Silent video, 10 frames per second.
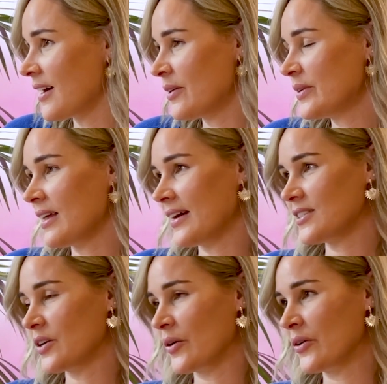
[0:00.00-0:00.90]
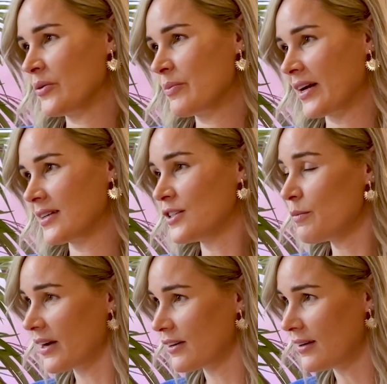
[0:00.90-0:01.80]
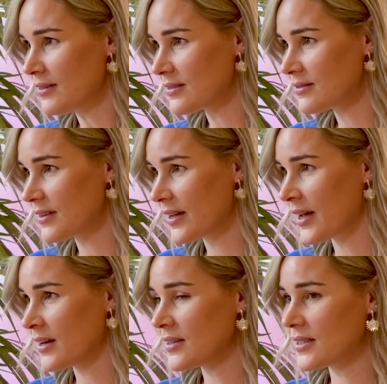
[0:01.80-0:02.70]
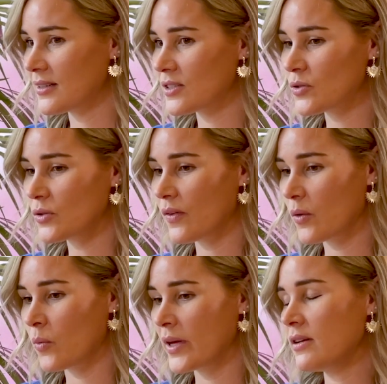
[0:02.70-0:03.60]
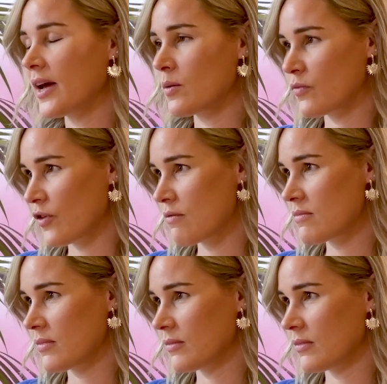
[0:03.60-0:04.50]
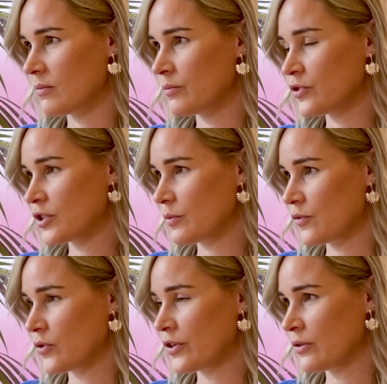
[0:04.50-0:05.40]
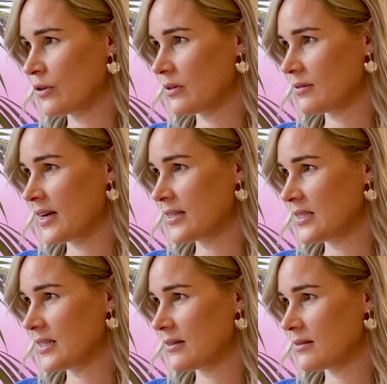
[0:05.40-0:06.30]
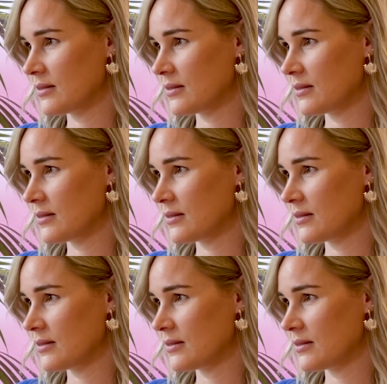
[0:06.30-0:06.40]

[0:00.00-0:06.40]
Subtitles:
I would like to go back into your background and sort of where you came from just before your idea.